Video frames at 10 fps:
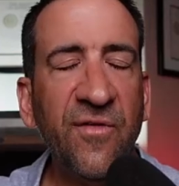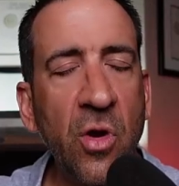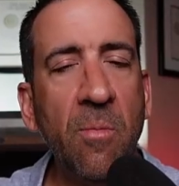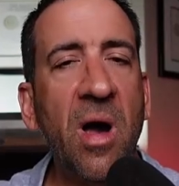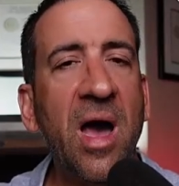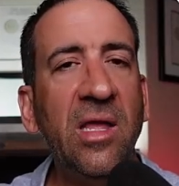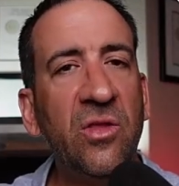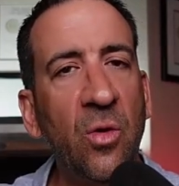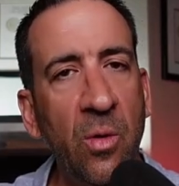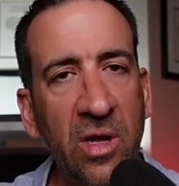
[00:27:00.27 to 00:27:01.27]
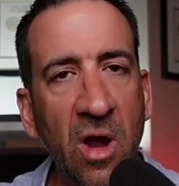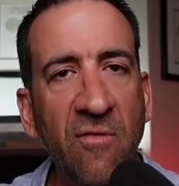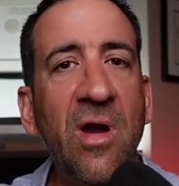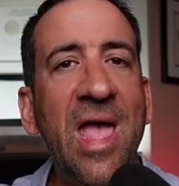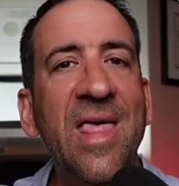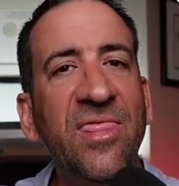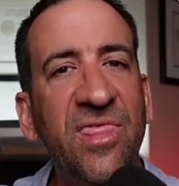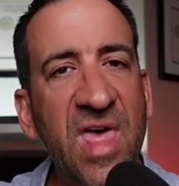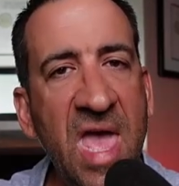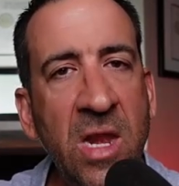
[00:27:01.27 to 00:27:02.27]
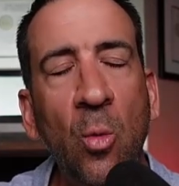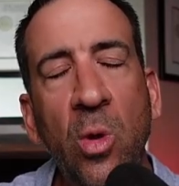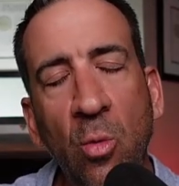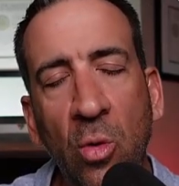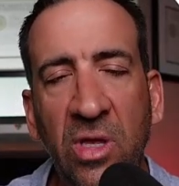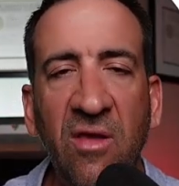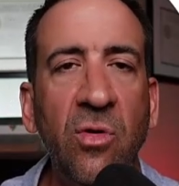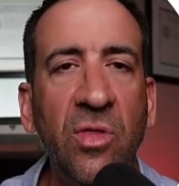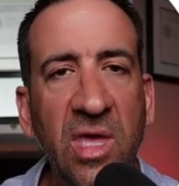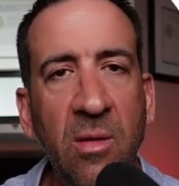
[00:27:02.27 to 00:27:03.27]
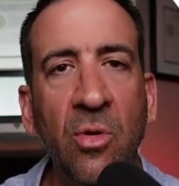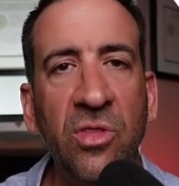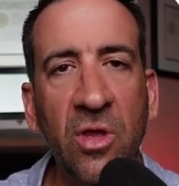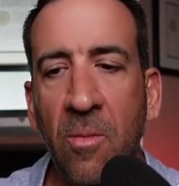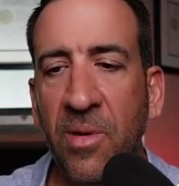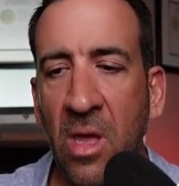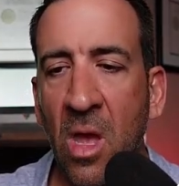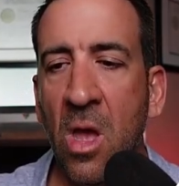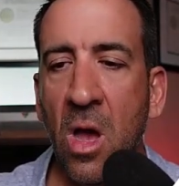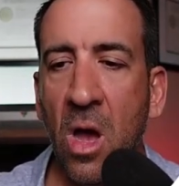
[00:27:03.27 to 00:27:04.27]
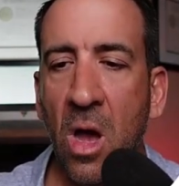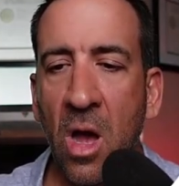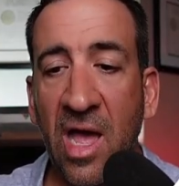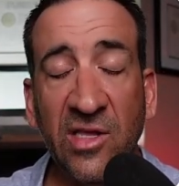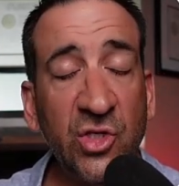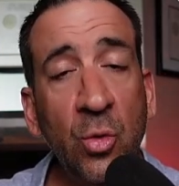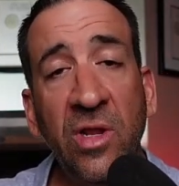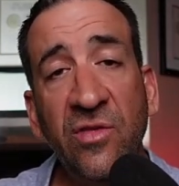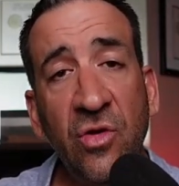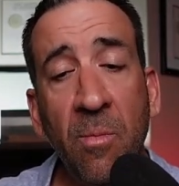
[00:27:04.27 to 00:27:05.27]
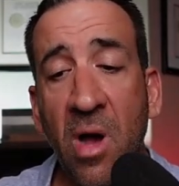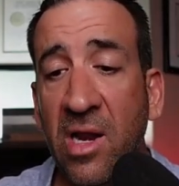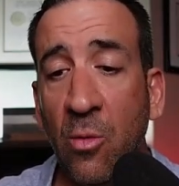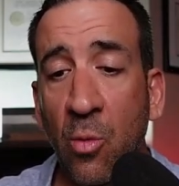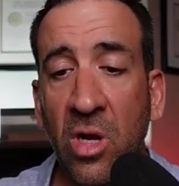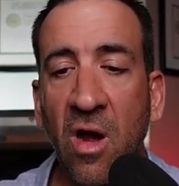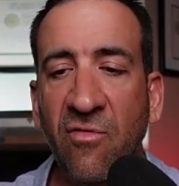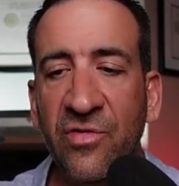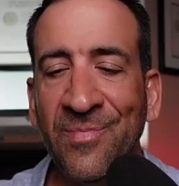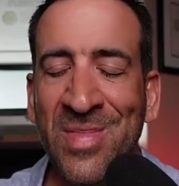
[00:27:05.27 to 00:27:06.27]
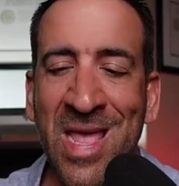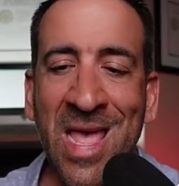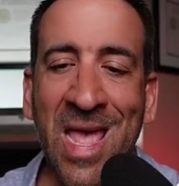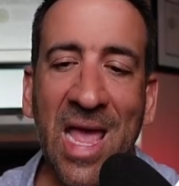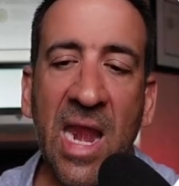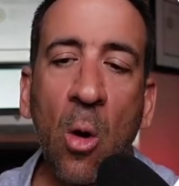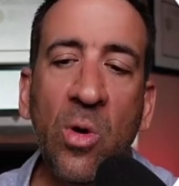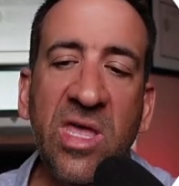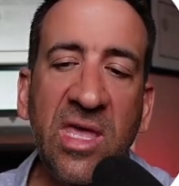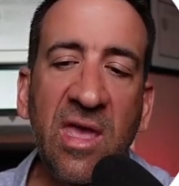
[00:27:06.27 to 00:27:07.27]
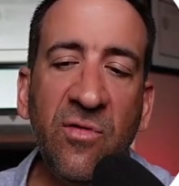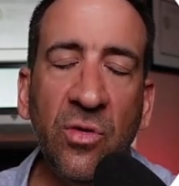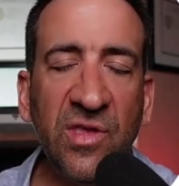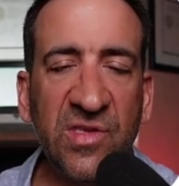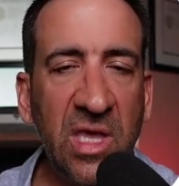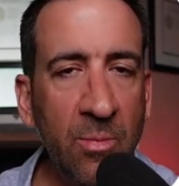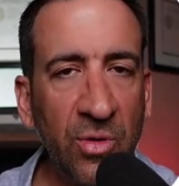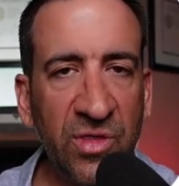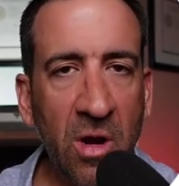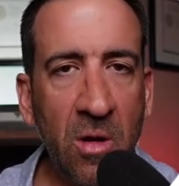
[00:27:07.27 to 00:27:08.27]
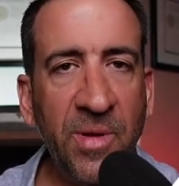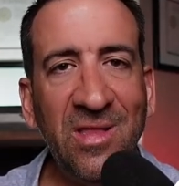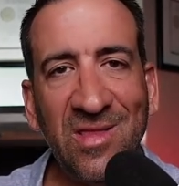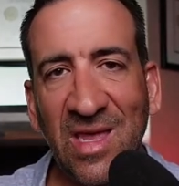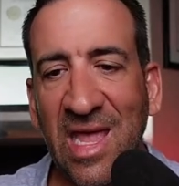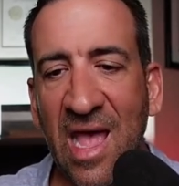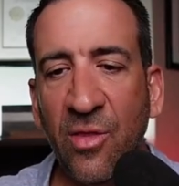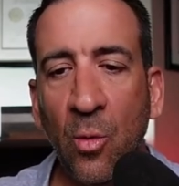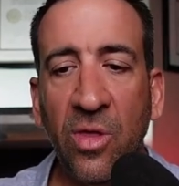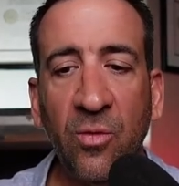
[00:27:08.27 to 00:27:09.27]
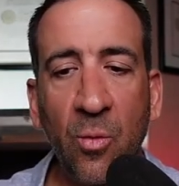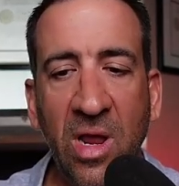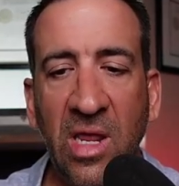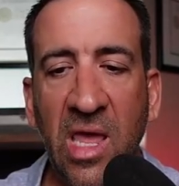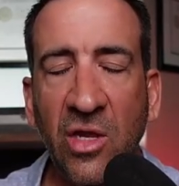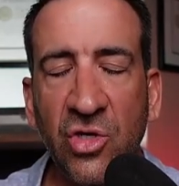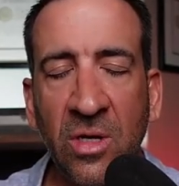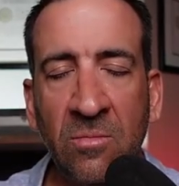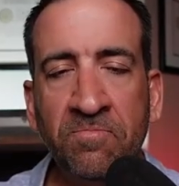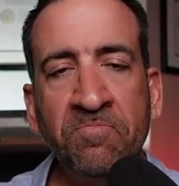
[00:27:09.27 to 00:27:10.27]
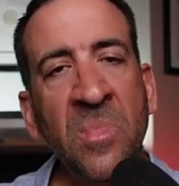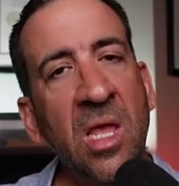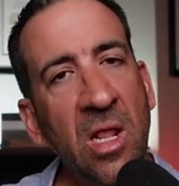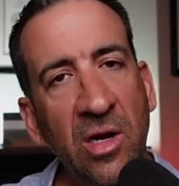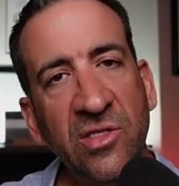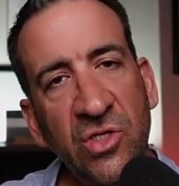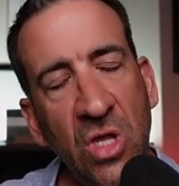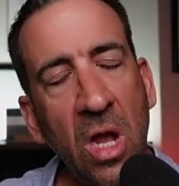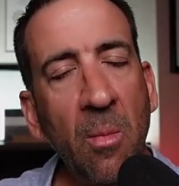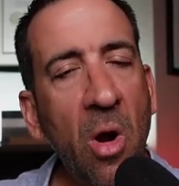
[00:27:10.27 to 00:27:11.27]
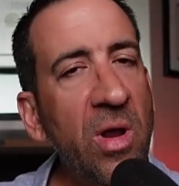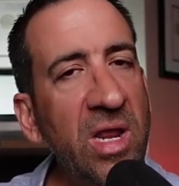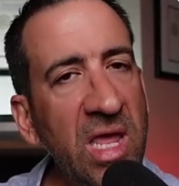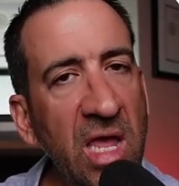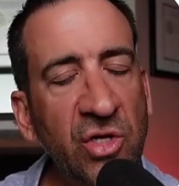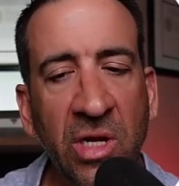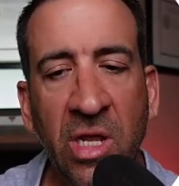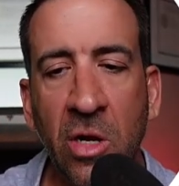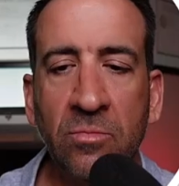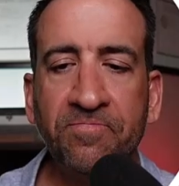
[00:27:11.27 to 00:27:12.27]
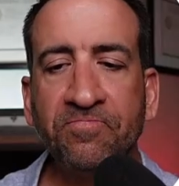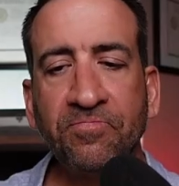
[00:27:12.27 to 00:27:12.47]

for your body to recover, and then we will give you the chemotherapy as soon as your body recovers. And now we give you this chemotherapy together with radiation. Now let's talk about radiation here.